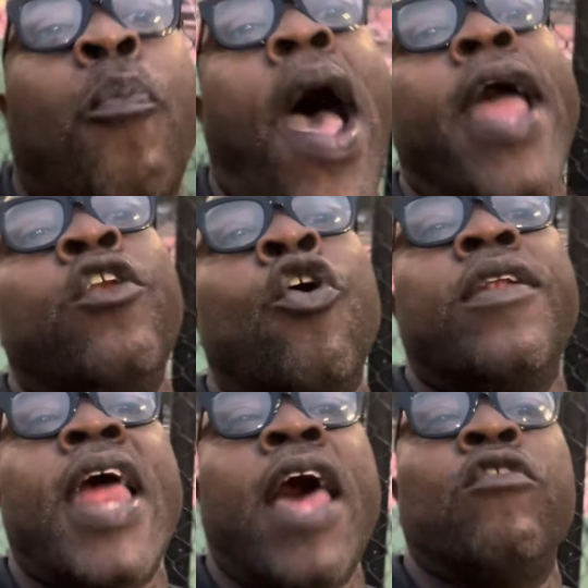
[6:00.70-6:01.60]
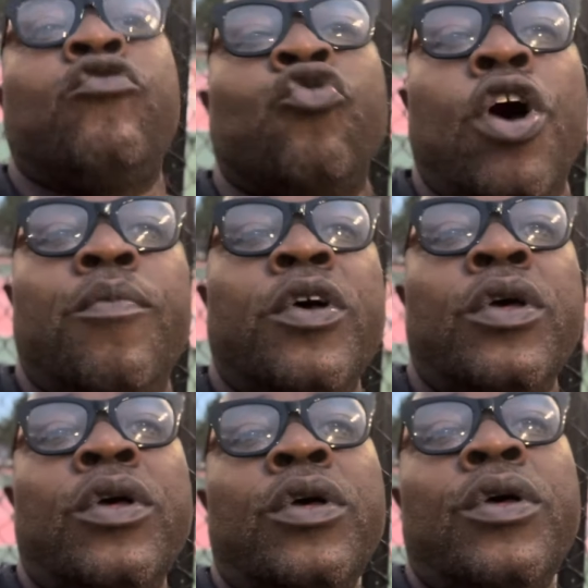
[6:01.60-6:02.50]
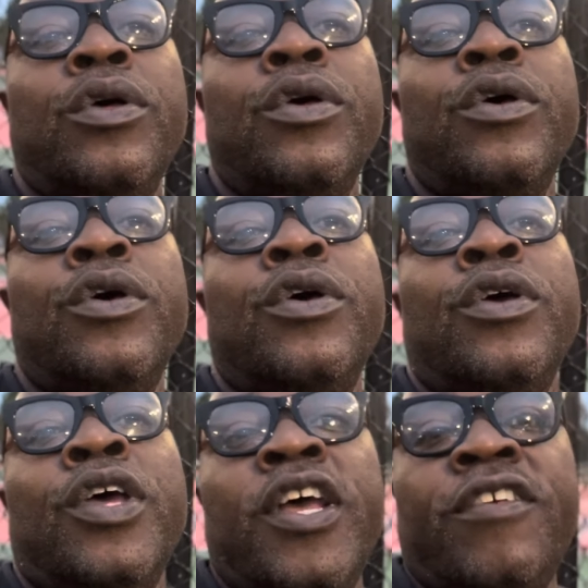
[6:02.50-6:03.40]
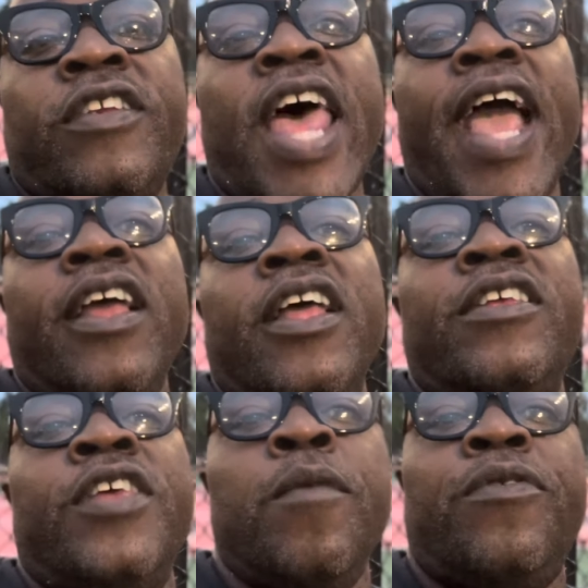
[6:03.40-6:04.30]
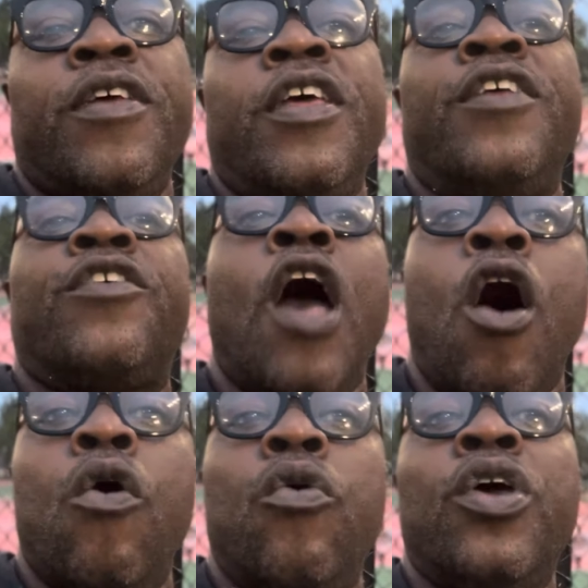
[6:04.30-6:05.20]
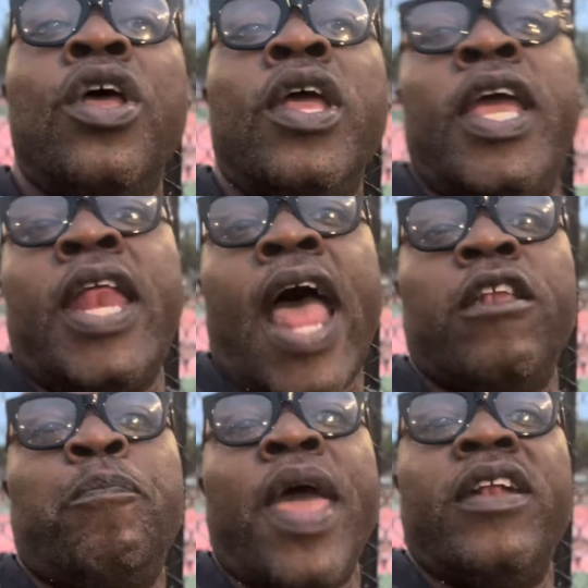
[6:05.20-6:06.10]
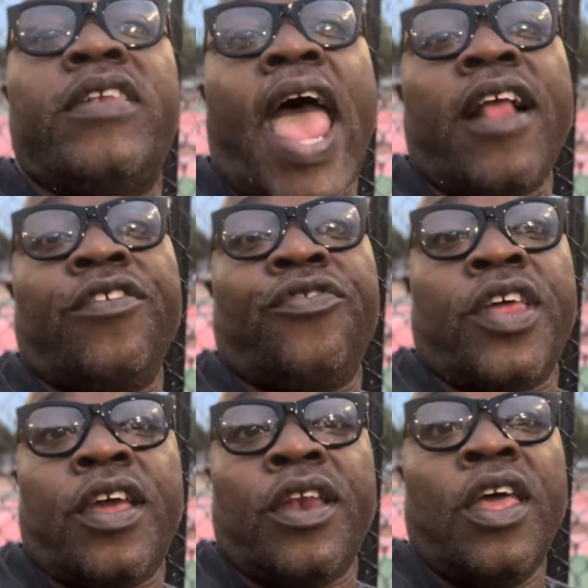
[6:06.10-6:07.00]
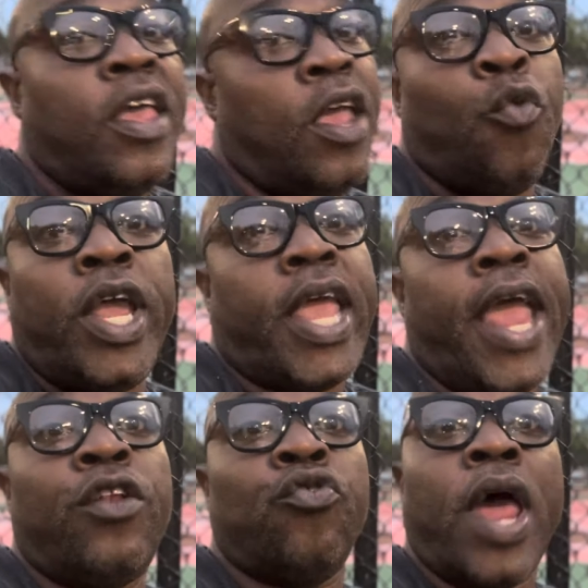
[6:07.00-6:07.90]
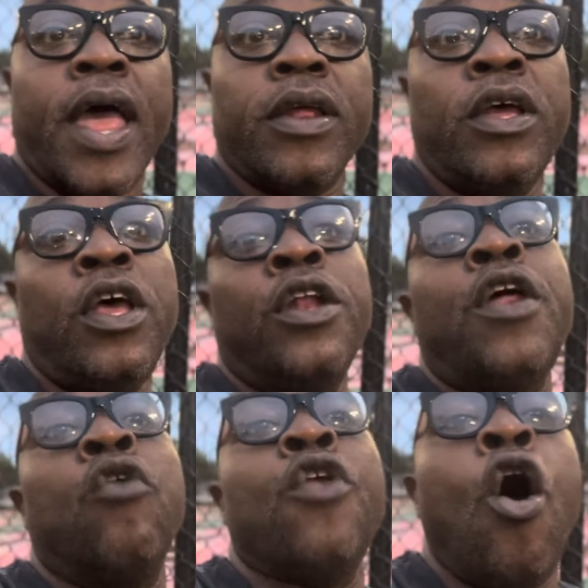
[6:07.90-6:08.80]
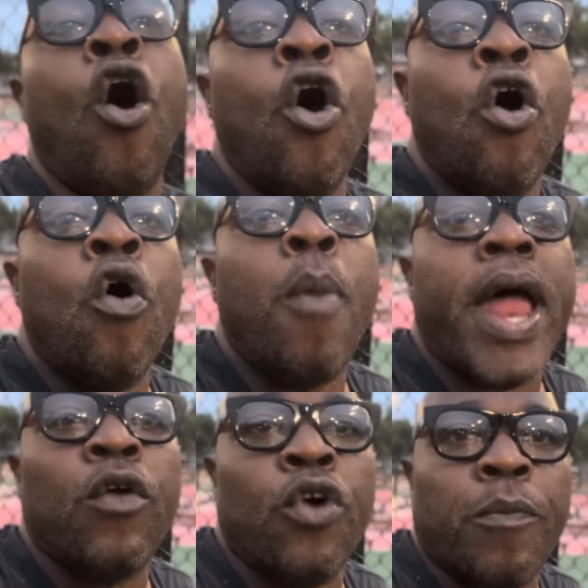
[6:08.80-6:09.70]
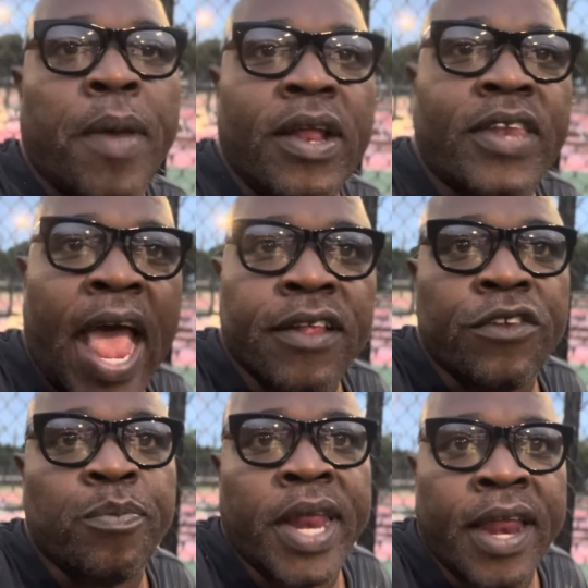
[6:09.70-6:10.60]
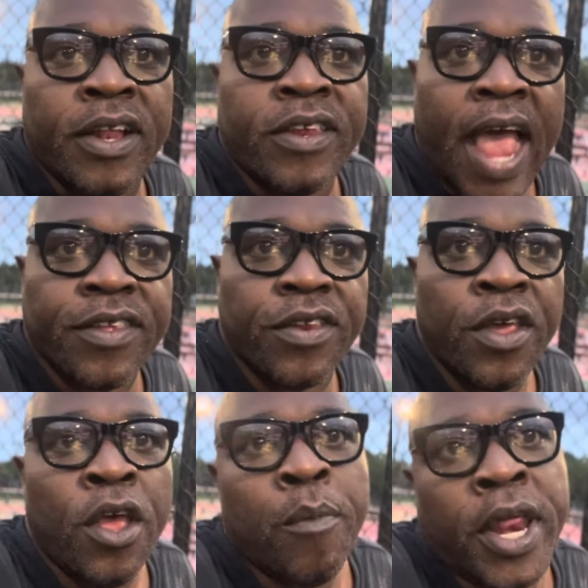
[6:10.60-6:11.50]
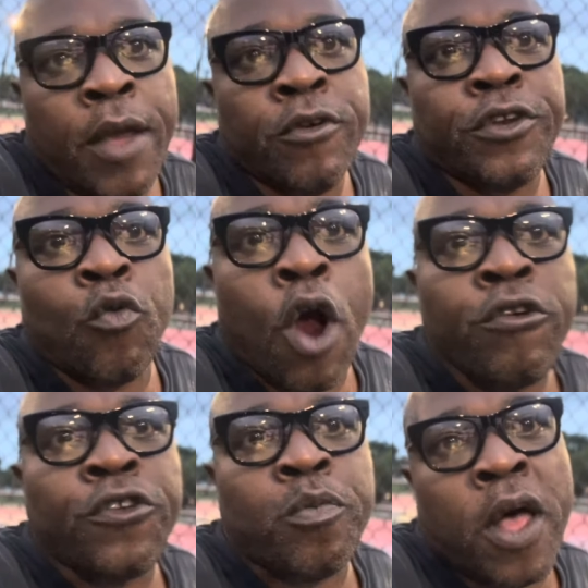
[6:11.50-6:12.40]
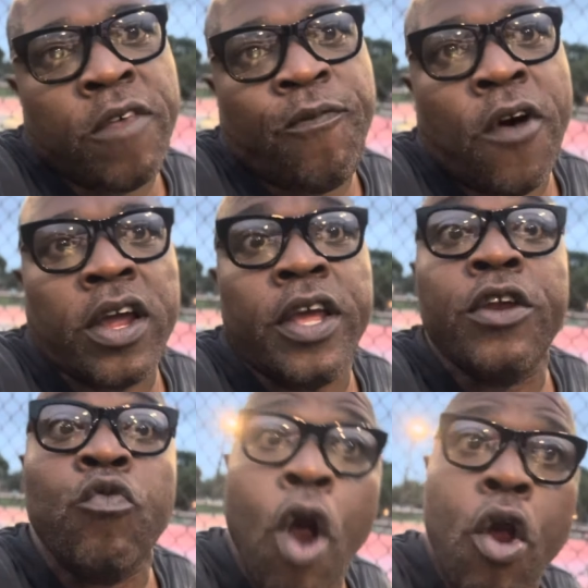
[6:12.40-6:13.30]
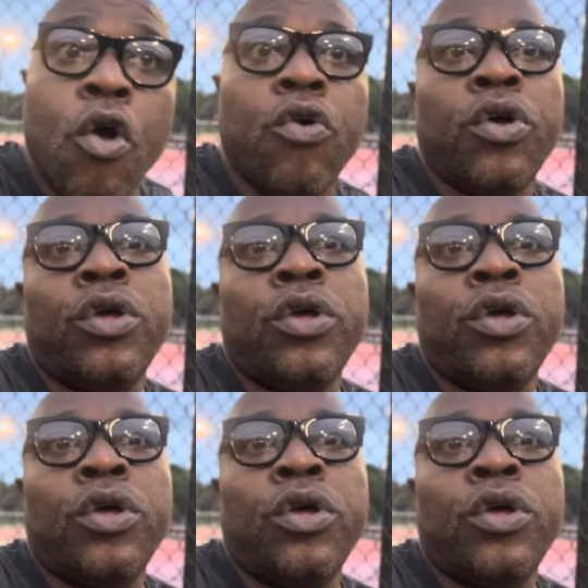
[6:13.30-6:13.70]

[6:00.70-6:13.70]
Biden or Donald Trump, his tax exemption is gone. He'd have to pay taxes then, and we can't do that. Don't nobody want to pay taxes but Eddie Jackson. But he was the worstest motherfucker in the world.